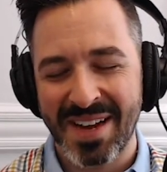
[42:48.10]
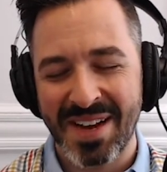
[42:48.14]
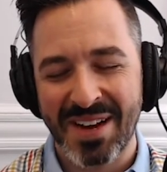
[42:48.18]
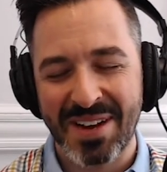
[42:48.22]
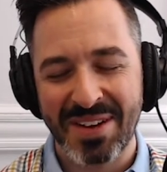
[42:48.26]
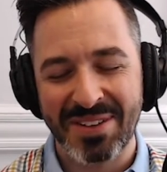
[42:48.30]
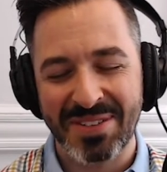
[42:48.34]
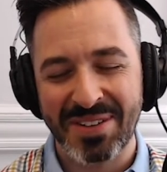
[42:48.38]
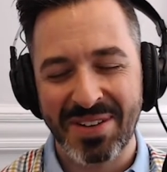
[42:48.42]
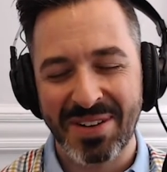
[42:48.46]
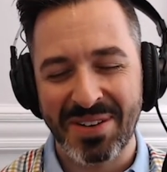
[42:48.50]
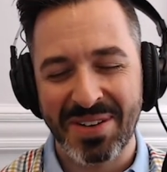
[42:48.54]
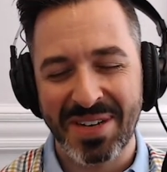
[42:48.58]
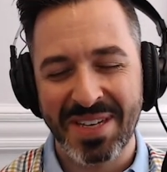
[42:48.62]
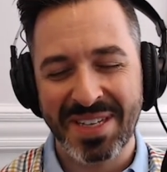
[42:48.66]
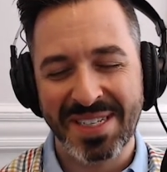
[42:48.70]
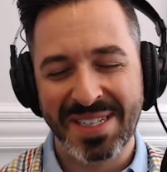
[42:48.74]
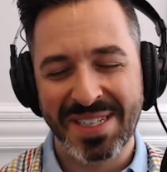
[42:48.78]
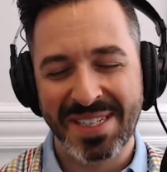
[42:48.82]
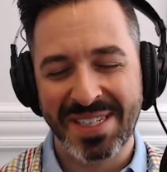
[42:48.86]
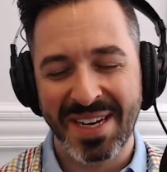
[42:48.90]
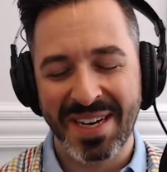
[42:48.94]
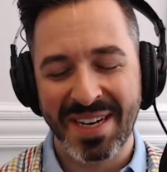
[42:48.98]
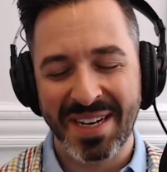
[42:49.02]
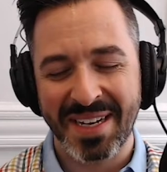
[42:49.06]
Oh no,
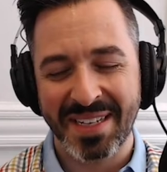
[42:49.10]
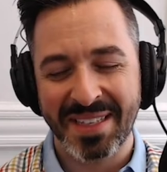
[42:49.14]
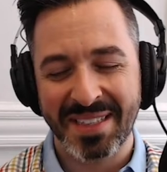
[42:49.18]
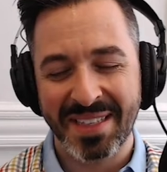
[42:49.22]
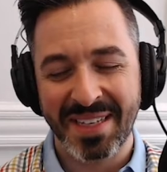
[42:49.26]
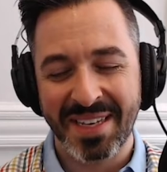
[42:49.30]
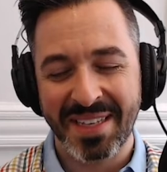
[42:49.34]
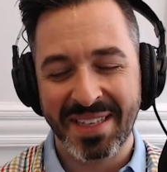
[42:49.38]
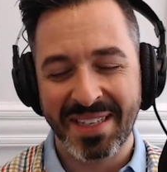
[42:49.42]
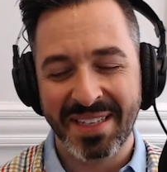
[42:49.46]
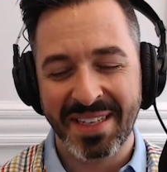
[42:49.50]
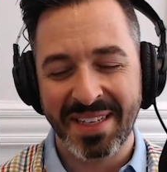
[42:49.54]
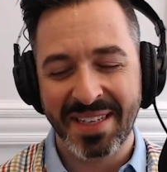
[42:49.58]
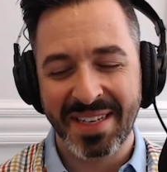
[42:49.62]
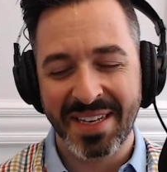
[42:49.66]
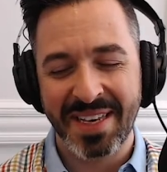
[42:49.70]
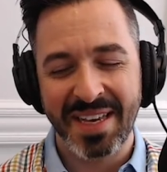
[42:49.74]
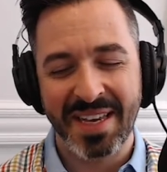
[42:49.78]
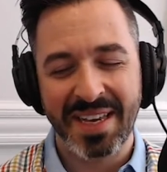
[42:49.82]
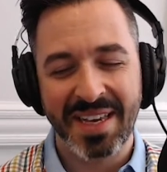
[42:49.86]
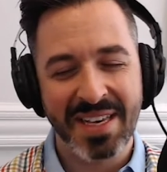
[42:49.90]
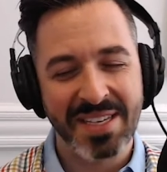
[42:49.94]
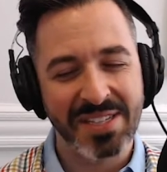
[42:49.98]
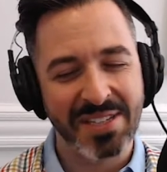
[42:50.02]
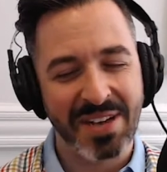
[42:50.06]
he's
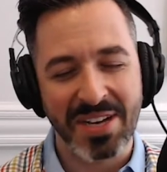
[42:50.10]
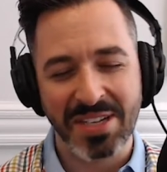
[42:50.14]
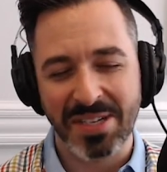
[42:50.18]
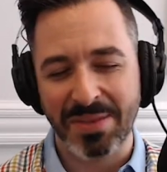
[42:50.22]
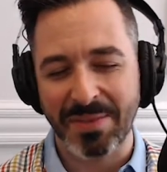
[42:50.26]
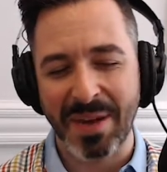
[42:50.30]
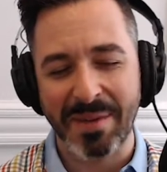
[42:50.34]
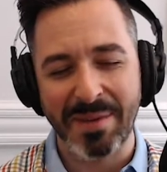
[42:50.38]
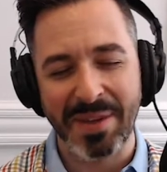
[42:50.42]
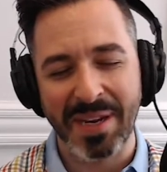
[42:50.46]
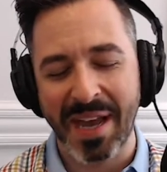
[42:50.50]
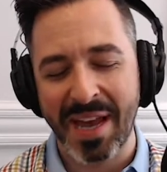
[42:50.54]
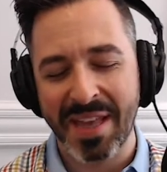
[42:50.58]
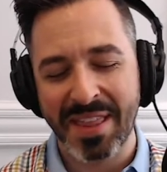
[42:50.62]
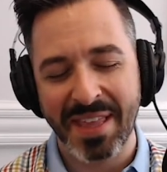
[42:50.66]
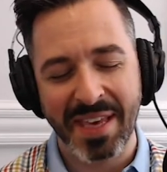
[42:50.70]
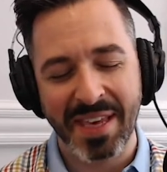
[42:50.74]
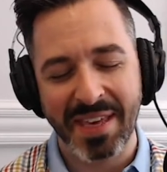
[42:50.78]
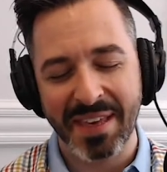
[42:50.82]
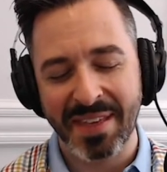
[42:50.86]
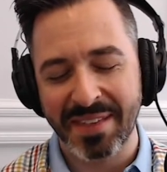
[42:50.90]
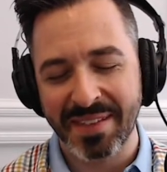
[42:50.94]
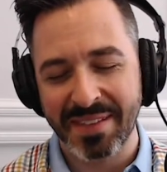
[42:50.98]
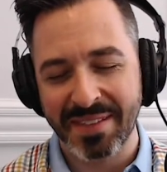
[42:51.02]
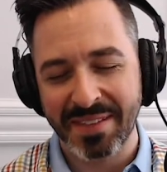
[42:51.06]
awesome. I think
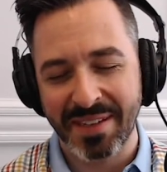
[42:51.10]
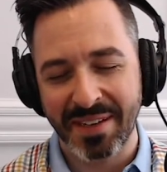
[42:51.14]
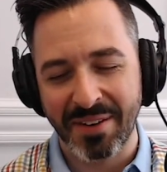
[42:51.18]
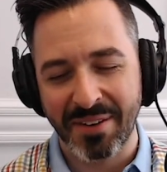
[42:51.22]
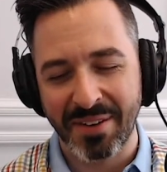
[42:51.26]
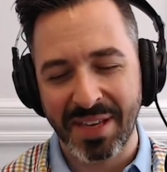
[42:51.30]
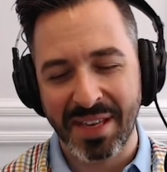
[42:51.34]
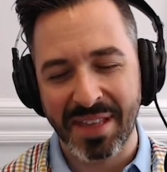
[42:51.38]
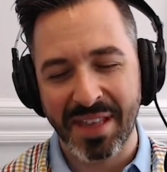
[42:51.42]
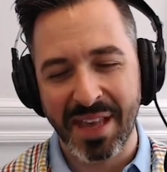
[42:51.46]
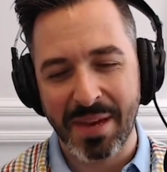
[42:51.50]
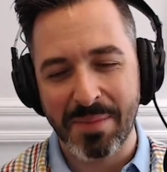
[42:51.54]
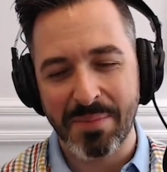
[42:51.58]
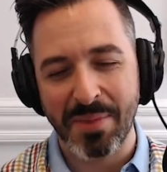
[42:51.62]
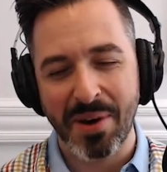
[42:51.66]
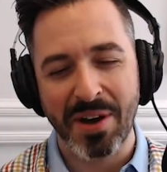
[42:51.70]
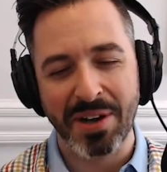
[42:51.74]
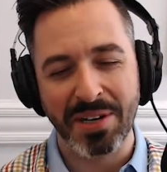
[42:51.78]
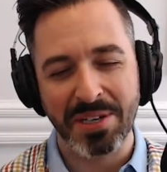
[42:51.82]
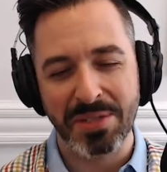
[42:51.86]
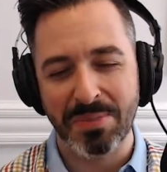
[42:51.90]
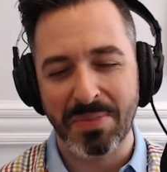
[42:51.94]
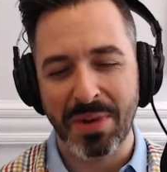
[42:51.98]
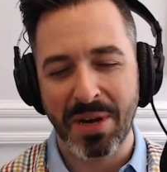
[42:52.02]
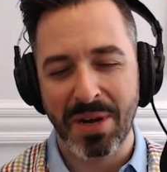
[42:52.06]
he like
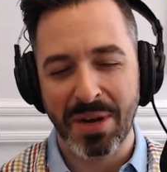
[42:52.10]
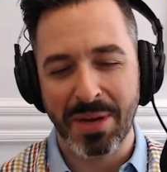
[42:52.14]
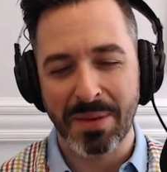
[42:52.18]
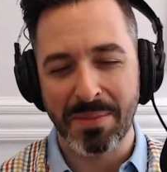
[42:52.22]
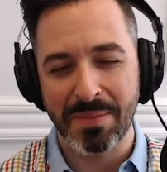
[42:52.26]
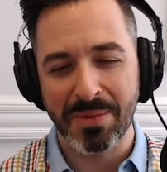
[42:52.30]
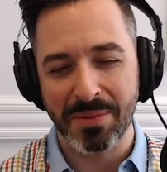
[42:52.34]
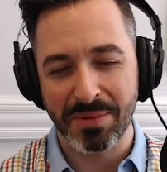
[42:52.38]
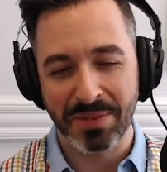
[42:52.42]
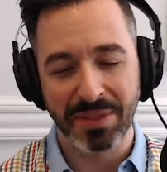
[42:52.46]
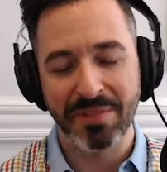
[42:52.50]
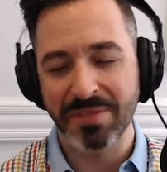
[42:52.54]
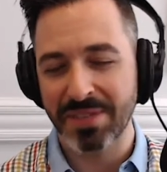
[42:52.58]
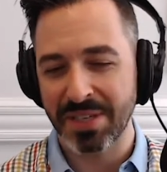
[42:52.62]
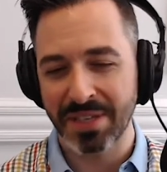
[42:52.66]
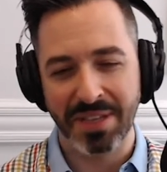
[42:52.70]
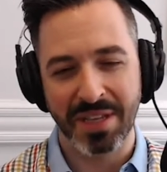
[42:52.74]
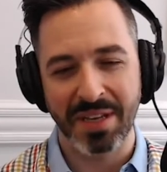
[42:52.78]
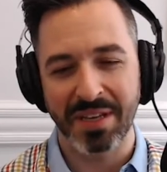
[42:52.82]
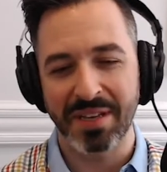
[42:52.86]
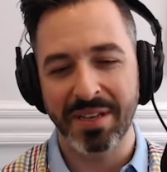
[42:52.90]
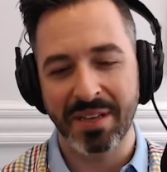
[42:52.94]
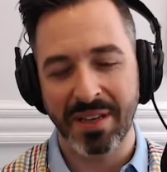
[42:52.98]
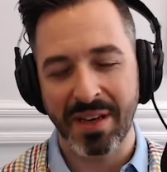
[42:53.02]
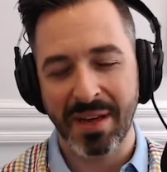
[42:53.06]
bought his mom, who lives
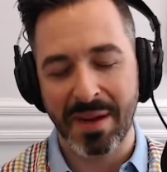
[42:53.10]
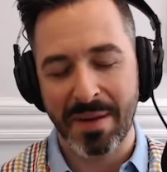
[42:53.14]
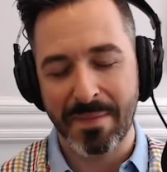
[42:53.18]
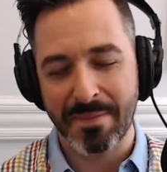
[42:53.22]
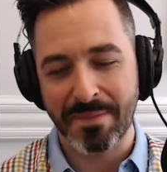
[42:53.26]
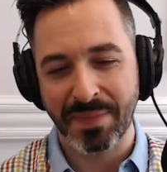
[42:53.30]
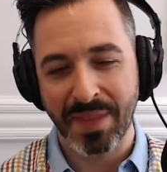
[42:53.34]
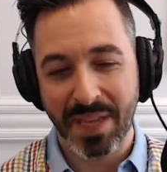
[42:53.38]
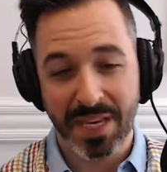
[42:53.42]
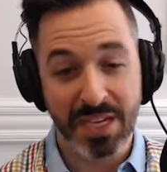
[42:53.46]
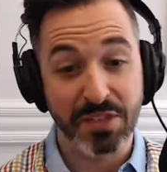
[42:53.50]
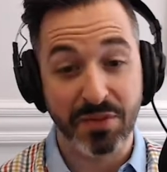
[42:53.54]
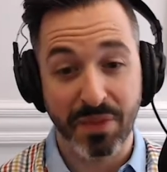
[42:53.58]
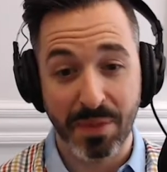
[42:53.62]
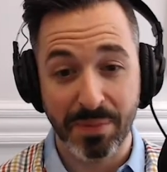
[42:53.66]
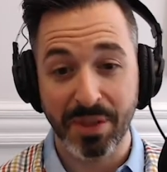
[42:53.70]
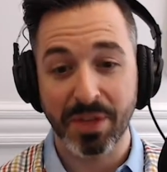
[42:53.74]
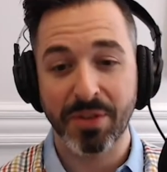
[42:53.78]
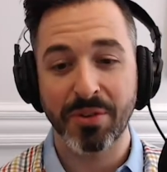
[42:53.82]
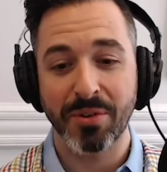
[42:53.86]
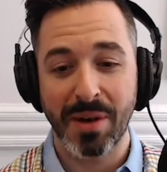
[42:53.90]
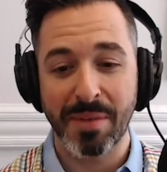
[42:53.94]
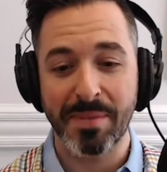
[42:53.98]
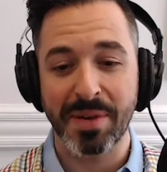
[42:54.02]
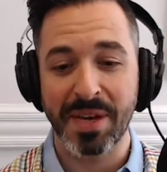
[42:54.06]
in he's from the
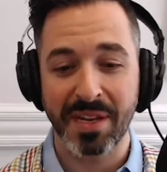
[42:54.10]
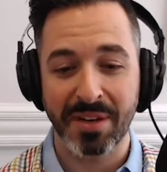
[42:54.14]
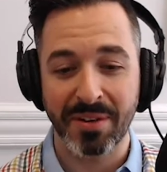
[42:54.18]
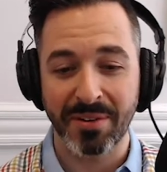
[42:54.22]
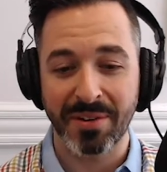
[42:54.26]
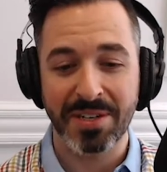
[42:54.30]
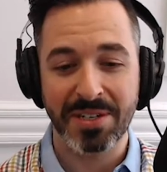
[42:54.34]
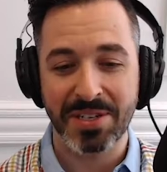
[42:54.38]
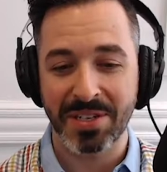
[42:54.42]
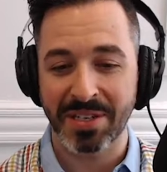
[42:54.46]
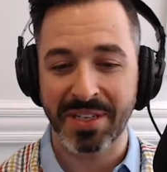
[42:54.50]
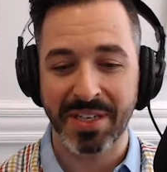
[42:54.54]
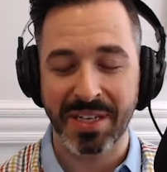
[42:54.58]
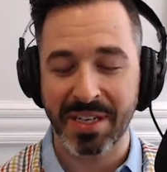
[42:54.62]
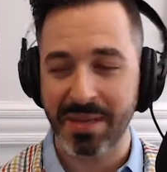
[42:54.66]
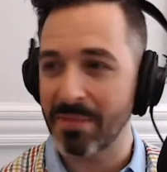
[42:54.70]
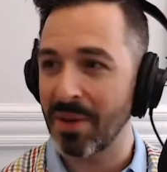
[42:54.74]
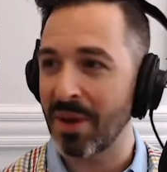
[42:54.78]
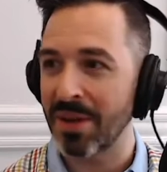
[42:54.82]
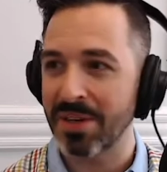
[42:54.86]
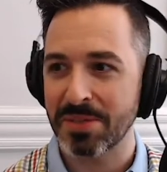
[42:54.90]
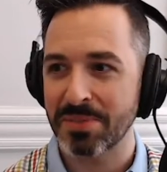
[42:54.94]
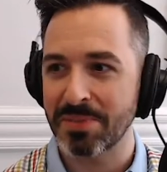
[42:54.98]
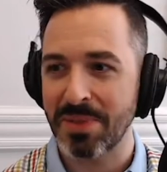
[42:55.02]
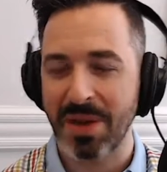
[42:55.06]
Caribbean originally. He
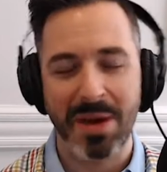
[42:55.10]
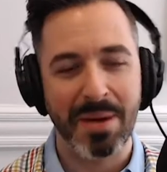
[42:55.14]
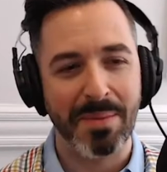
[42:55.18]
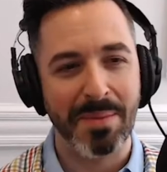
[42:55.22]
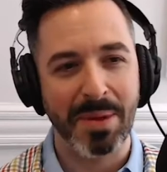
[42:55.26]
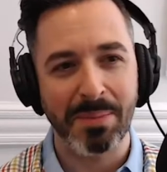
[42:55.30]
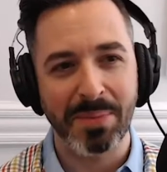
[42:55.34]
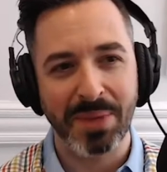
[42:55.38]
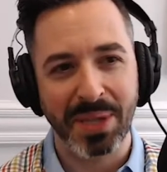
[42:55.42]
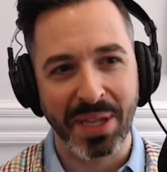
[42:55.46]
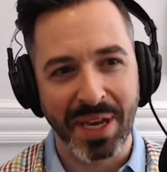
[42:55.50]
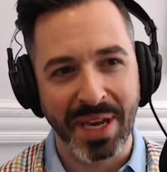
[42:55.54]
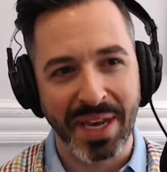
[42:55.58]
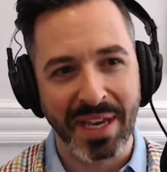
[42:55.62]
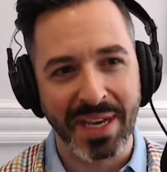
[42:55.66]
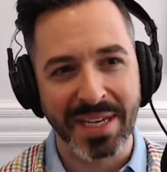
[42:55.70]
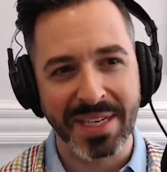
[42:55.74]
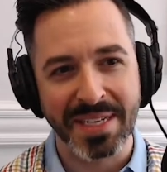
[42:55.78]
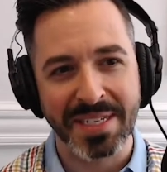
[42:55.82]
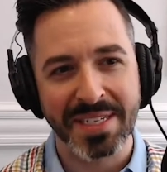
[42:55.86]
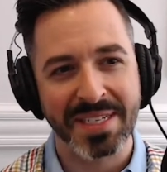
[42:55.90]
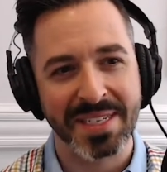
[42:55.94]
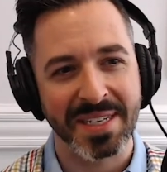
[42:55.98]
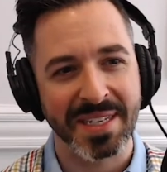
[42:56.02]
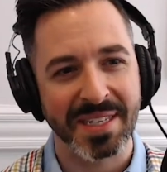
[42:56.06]
bought his mom a
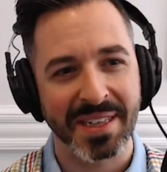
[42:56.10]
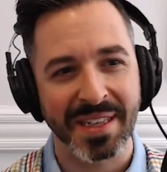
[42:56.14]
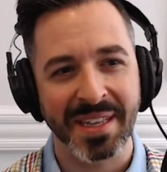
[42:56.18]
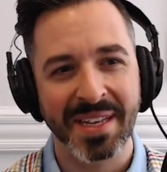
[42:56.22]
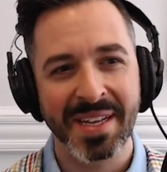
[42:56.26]
place, and